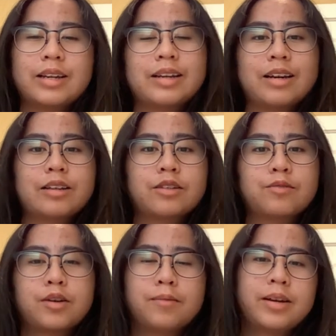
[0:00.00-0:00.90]
guys,
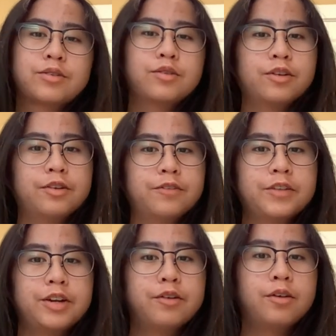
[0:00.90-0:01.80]
welcome back to another
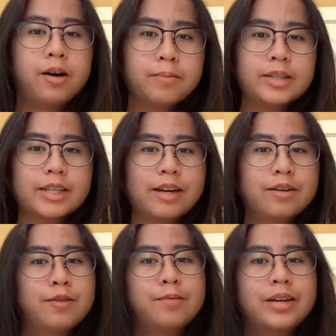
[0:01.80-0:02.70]
video on my
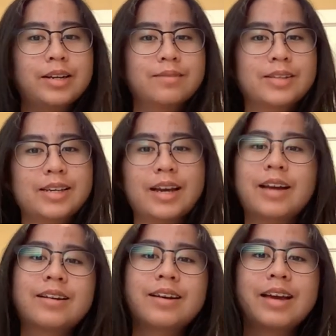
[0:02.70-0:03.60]
channel. My name is
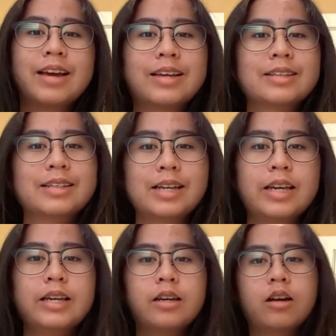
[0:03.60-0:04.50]
Leanna and
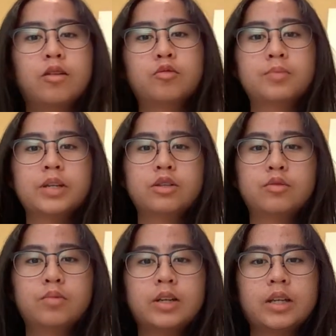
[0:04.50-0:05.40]
today I will be
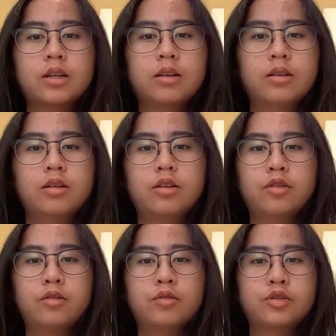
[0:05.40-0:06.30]
doing a
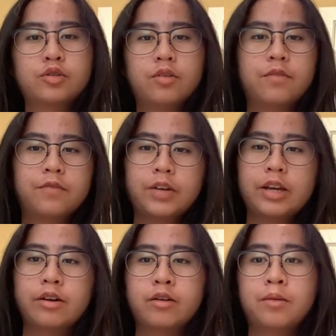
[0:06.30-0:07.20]
little short
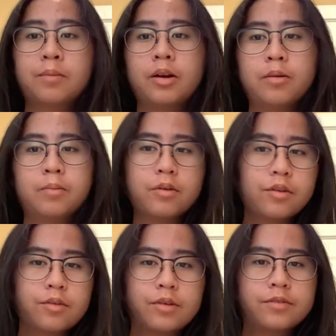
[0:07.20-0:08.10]
video about
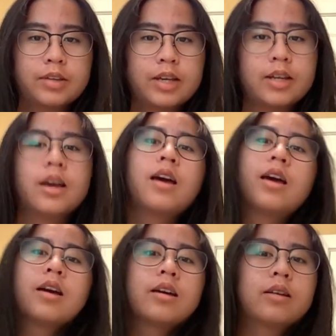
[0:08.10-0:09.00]
book thrifting
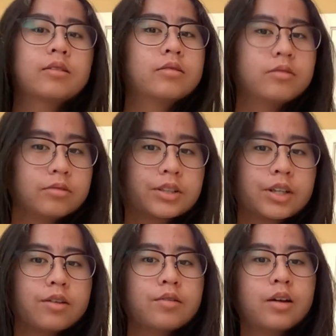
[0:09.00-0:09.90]
and
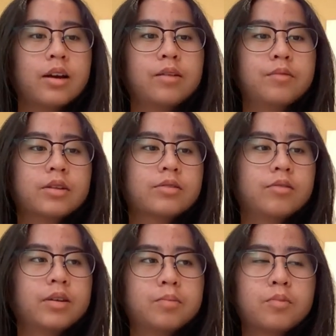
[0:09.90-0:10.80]
also I went to
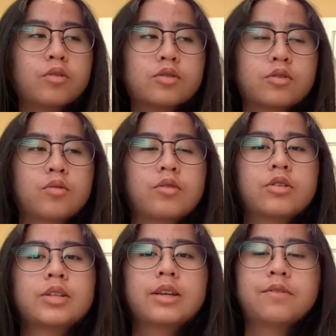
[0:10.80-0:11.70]
a bookstore
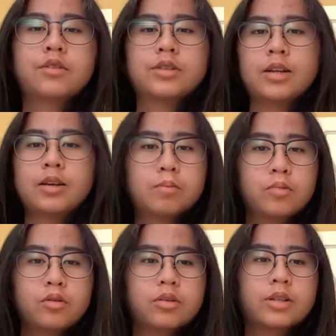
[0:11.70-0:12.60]
to see if there's any
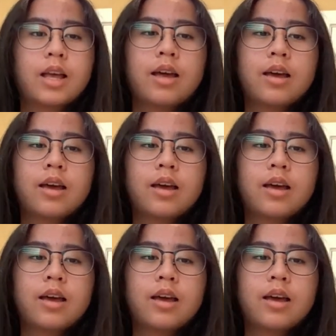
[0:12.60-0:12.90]
books